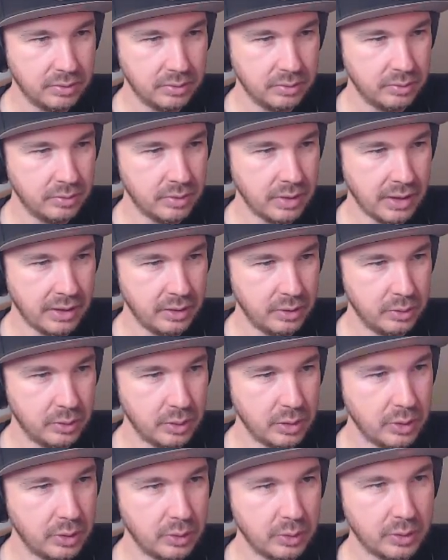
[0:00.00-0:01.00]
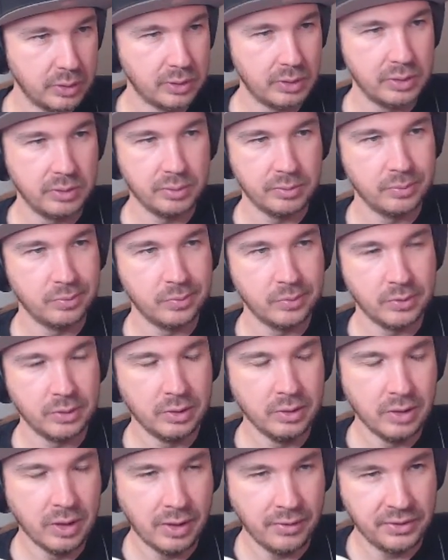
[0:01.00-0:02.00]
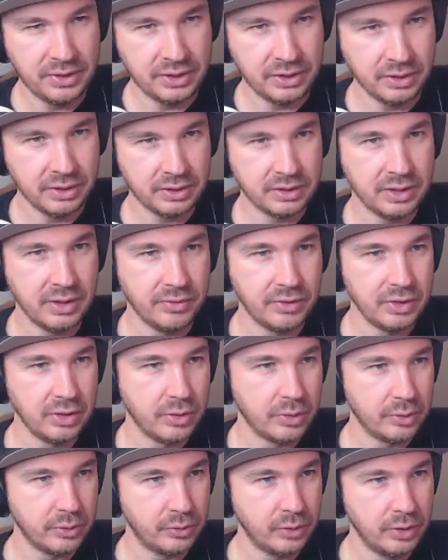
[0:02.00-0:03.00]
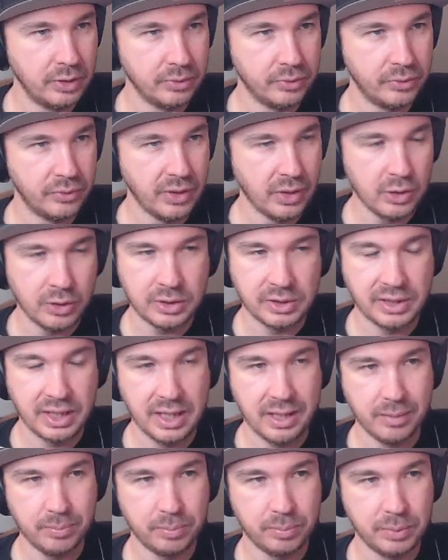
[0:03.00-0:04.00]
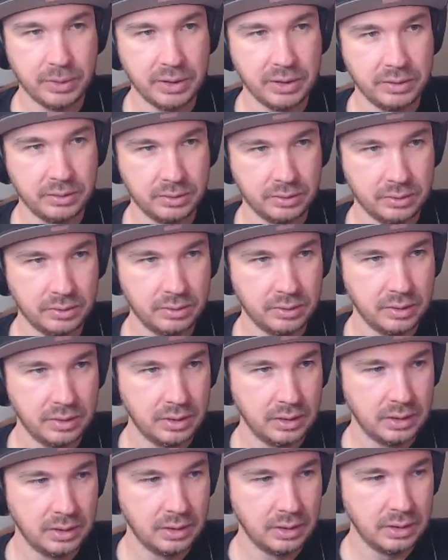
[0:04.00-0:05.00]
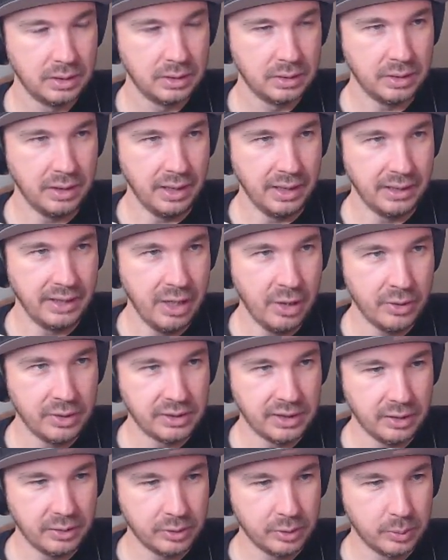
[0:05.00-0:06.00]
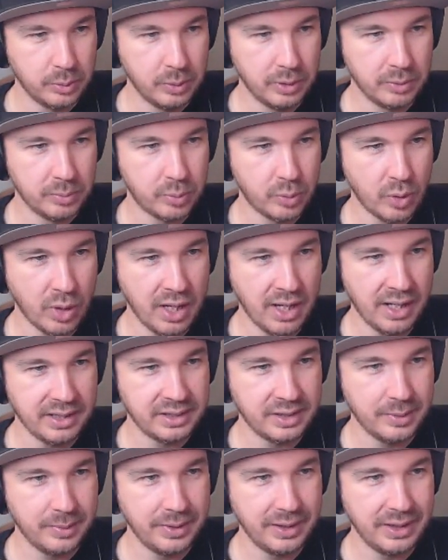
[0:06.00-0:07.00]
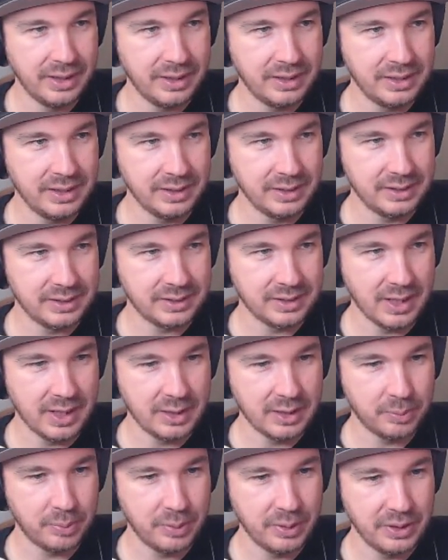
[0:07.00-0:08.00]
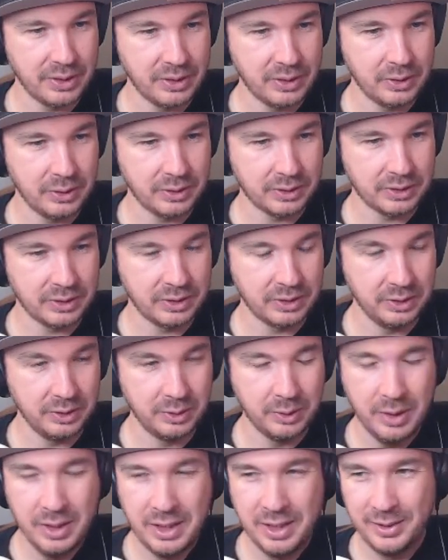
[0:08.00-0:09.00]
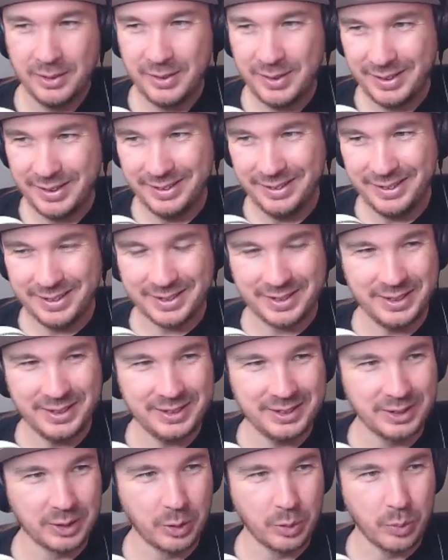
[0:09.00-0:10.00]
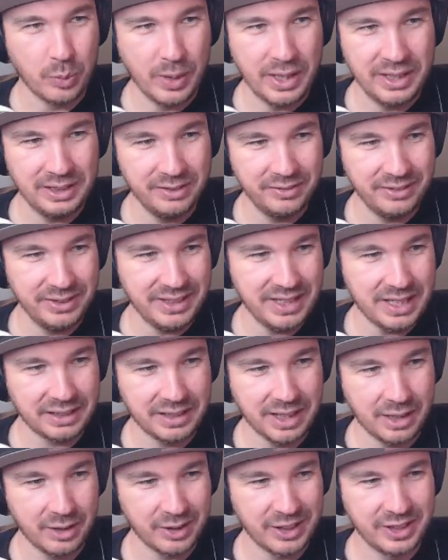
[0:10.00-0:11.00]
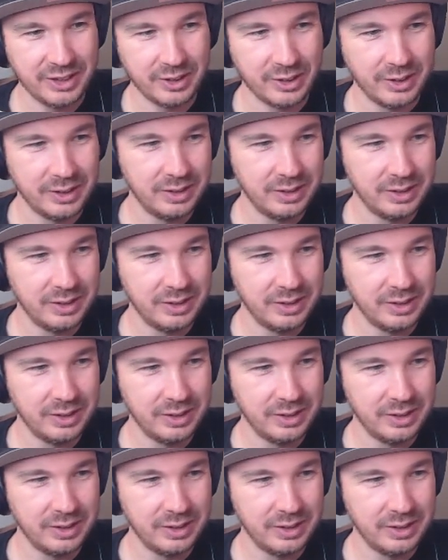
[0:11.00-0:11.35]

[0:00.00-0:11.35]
Iono. Obviously, he doesn't have another unfair stance, but... Yeah, now he's down to one prize. I mean, I think this guy's pretty cooked, too. Look at this. This is a whale of a deck out here.